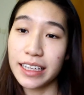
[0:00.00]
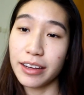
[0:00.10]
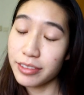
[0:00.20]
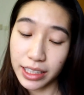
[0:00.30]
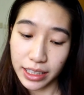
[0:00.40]

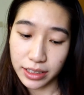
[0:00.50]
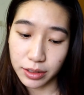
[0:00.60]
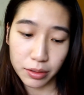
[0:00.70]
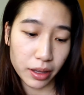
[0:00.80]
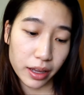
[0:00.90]
everything is
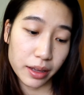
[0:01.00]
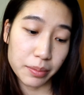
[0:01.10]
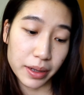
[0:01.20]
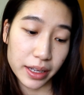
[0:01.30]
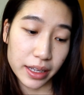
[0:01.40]
okay,
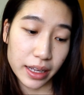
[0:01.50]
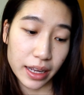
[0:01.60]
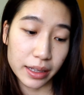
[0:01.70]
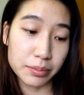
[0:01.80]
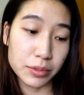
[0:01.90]
but
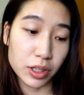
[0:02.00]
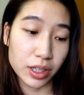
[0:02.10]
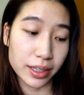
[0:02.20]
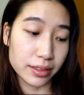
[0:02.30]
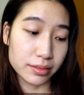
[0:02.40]
I'm
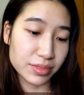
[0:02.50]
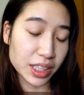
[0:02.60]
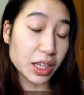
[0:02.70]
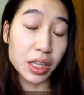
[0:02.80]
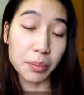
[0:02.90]
not
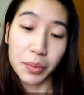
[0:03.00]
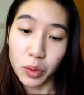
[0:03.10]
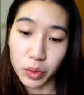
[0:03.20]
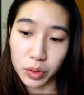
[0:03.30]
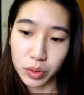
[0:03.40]
in the
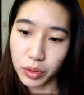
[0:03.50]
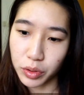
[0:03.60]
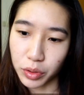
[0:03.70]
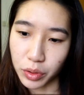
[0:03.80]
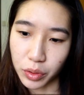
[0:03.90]
mood
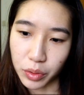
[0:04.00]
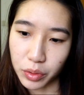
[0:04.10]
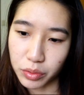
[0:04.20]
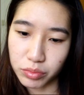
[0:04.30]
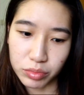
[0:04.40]

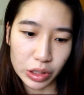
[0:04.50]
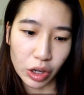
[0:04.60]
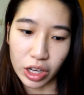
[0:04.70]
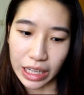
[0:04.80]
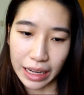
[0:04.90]
to
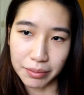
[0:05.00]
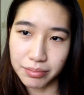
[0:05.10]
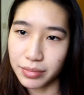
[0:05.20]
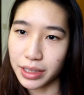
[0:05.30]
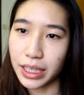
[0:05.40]
doll up,
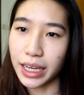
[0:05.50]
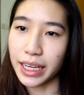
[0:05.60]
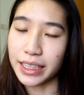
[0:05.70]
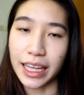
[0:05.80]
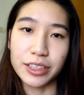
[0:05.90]

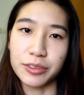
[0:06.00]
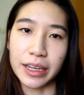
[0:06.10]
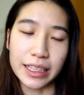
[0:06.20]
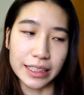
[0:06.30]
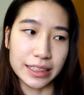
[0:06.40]
and that's
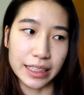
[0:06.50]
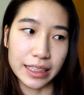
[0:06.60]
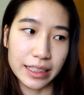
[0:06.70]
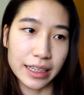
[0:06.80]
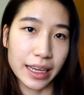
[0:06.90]
reality.
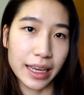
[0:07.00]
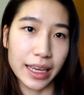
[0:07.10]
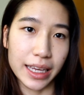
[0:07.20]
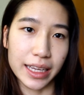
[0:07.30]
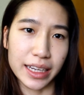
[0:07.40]

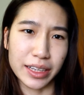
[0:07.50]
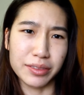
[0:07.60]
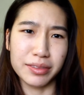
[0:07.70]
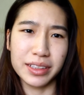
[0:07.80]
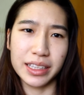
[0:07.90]
And I
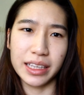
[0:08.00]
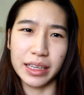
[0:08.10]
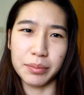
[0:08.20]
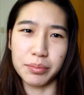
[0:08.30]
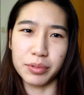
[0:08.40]
don't want to
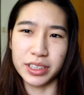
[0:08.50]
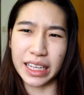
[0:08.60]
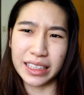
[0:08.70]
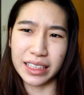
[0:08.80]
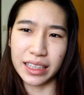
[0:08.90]
keep
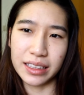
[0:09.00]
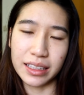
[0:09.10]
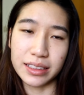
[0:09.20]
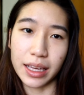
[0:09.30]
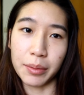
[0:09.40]
presenting
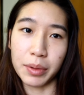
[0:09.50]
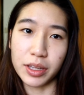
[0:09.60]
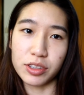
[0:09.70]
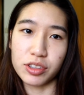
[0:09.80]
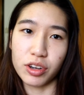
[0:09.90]
this
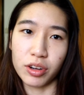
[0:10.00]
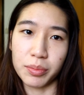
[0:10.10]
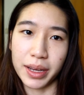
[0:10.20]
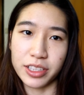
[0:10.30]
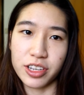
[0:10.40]
image on
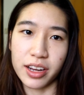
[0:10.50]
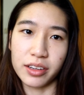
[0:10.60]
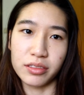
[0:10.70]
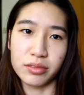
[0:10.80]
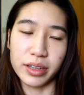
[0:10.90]
my
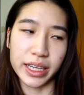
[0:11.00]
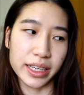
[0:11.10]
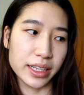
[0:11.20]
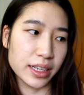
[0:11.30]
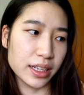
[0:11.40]
channel where